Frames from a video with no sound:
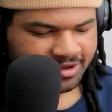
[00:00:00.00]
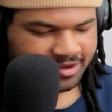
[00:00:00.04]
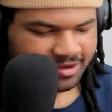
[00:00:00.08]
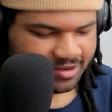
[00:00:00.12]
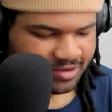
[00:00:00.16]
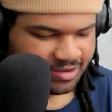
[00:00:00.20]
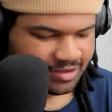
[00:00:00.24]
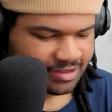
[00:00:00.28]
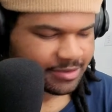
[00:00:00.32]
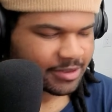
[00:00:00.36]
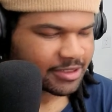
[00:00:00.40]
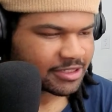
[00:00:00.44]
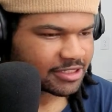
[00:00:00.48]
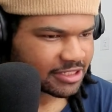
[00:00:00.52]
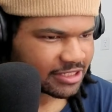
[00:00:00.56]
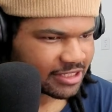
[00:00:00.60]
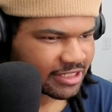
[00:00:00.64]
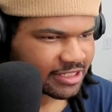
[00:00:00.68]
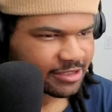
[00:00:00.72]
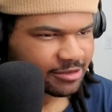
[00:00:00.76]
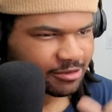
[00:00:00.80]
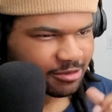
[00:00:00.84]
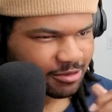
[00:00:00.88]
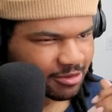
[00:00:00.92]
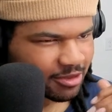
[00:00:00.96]
Especially
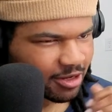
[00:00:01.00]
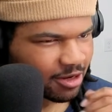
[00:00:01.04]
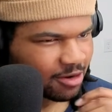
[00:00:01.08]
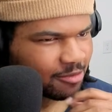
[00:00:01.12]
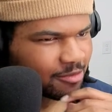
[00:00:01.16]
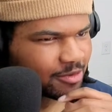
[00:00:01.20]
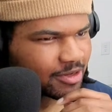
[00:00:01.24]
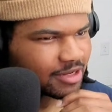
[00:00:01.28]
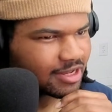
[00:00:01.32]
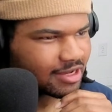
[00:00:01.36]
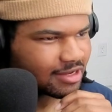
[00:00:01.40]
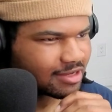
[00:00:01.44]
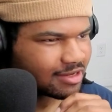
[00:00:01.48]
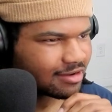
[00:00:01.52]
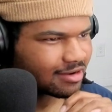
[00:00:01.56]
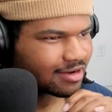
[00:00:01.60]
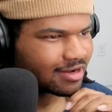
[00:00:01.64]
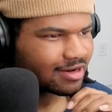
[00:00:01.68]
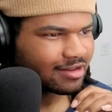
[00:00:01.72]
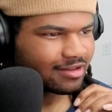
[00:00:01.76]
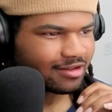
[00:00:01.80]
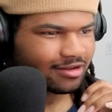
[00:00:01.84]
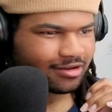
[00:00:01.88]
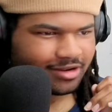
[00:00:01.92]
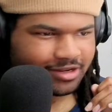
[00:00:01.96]
since we started with like, kind
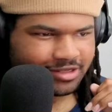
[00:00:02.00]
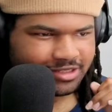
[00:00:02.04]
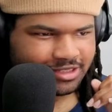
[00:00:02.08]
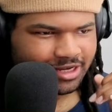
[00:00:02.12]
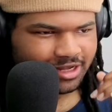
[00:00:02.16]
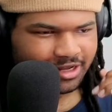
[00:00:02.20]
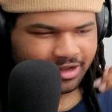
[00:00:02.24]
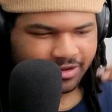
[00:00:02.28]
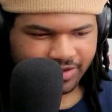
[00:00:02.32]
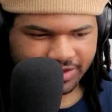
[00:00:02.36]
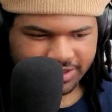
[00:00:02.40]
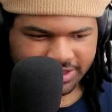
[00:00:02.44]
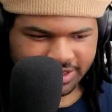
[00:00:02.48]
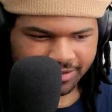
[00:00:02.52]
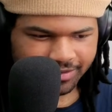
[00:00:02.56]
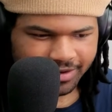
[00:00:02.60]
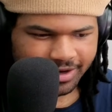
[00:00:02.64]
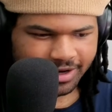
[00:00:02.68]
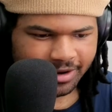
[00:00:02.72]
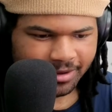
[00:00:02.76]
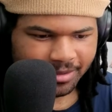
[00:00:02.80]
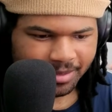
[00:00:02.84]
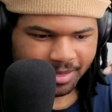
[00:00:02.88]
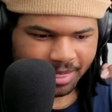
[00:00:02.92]
of low energy. I love this song right here.